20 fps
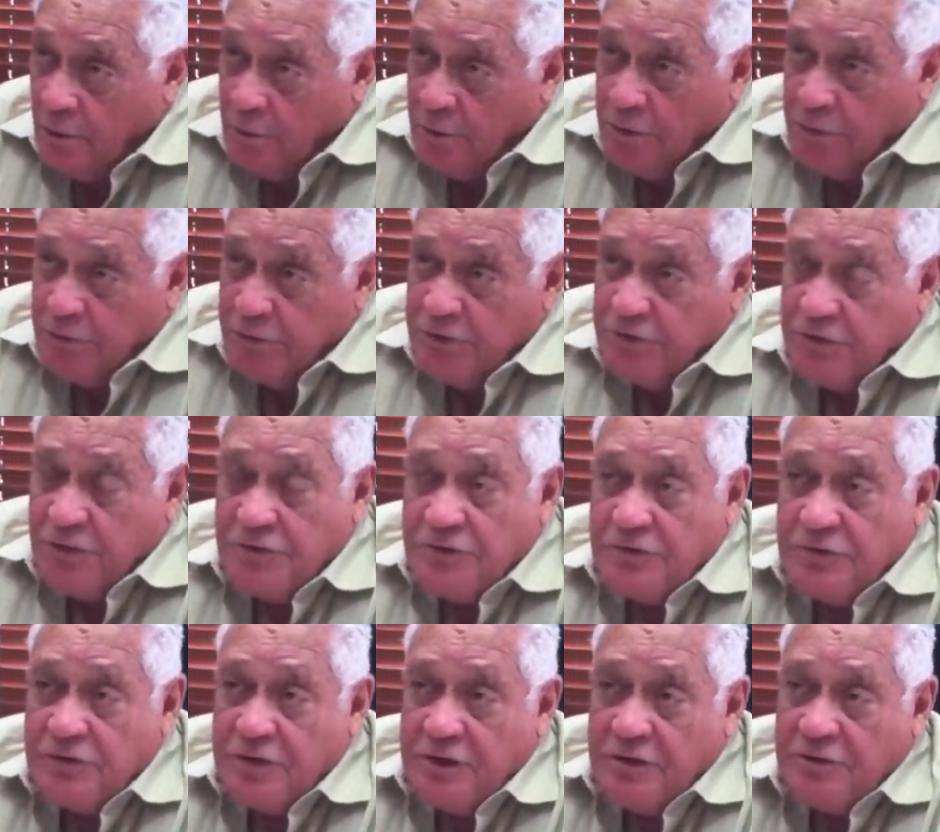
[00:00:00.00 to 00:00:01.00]
With the
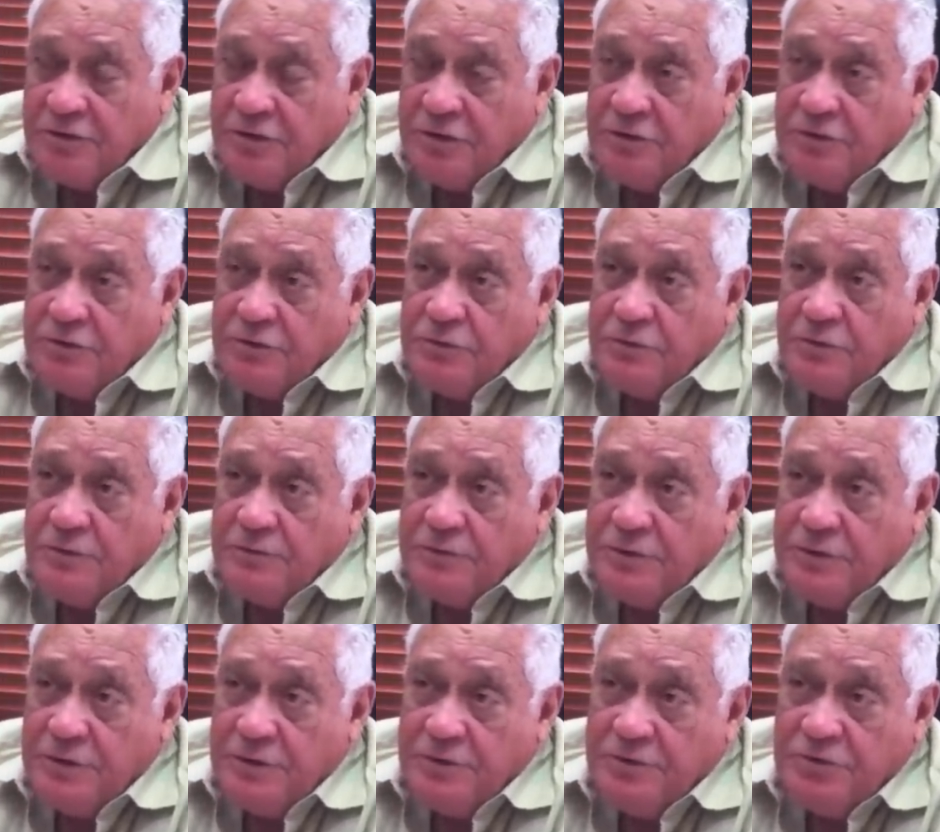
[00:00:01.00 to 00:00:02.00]
resuscitation too of
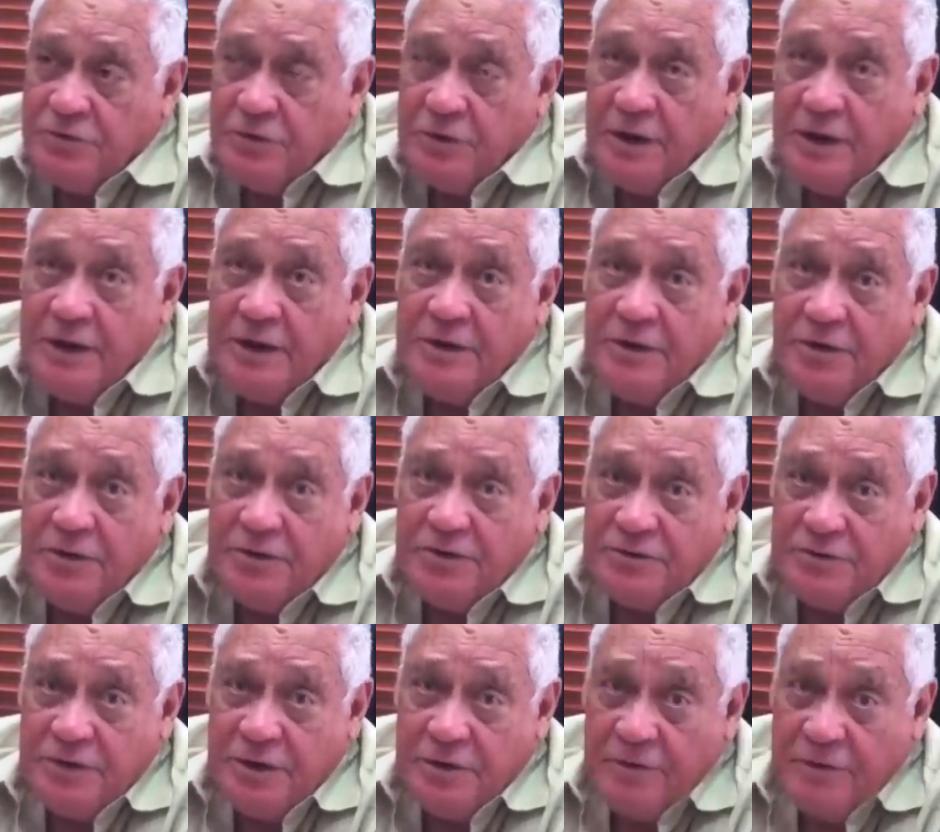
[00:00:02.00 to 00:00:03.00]
the sugar
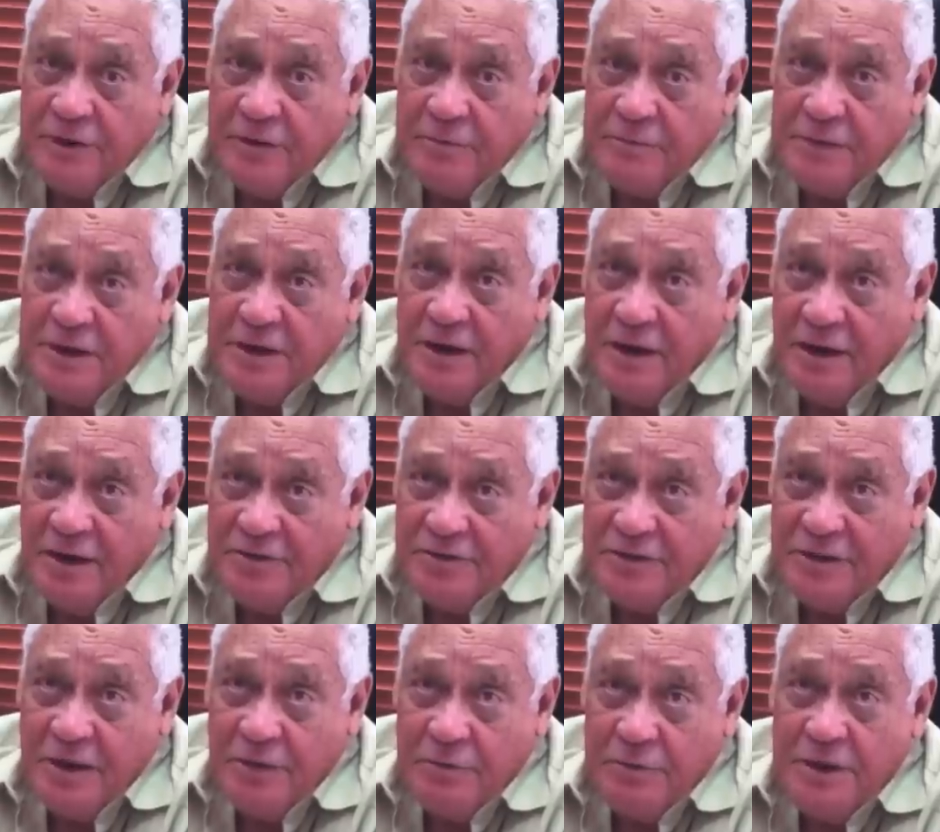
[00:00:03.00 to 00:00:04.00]
industry now, I'm being
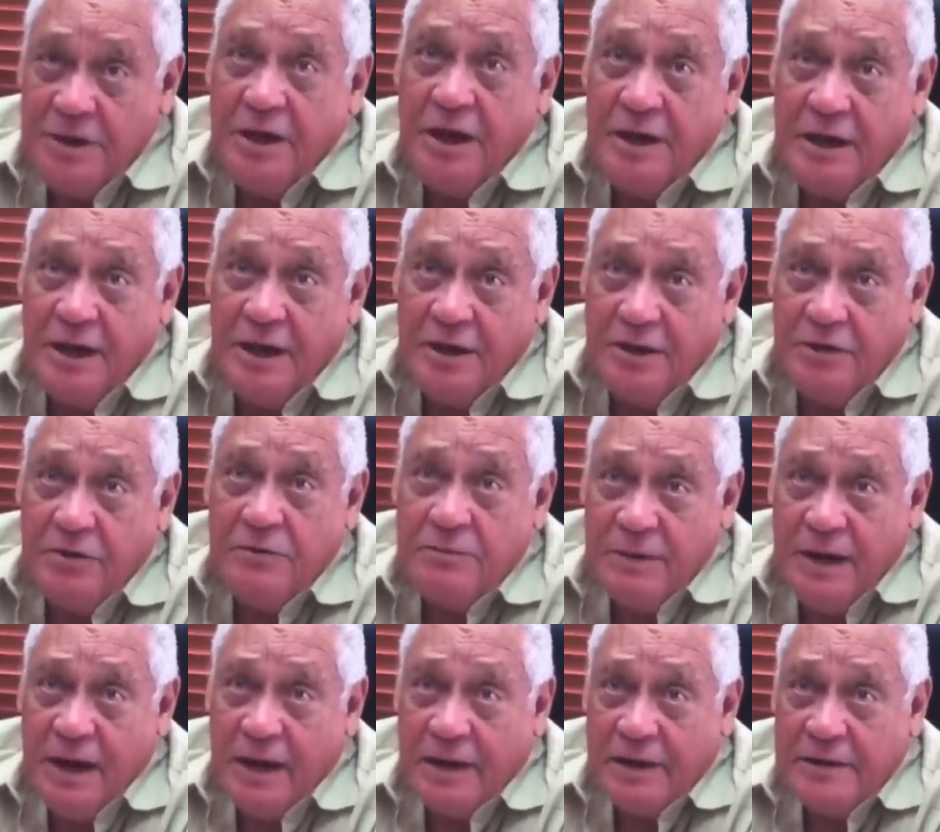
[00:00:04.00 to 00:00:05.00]
asked, can we again go
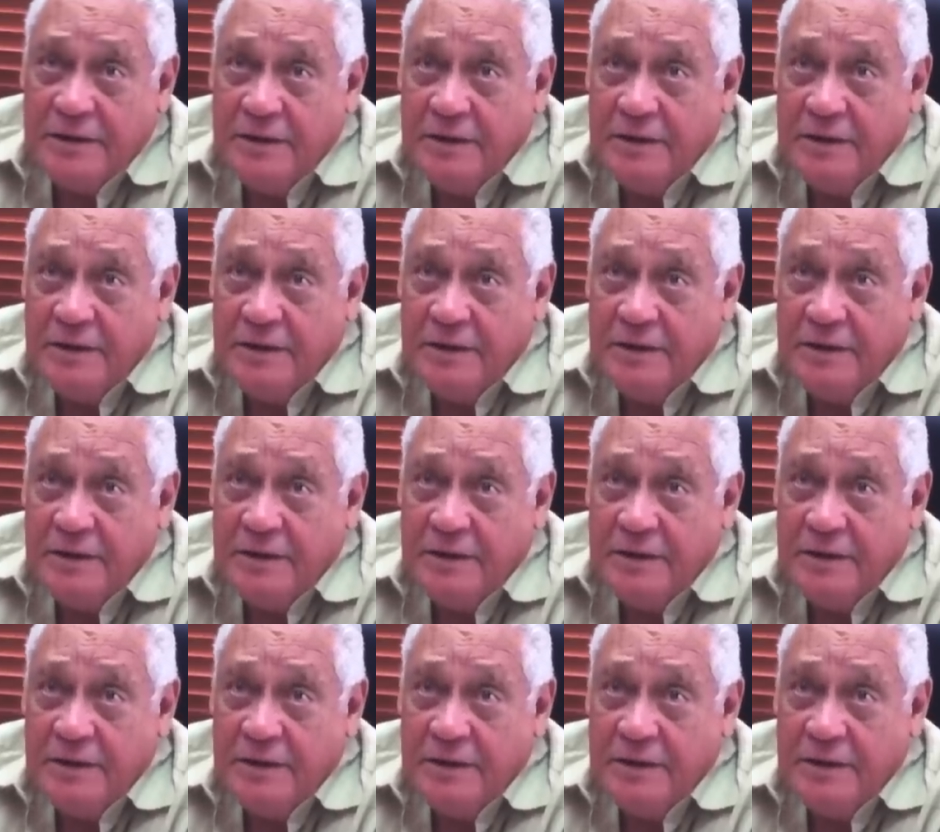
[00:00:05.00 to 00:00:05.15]
back?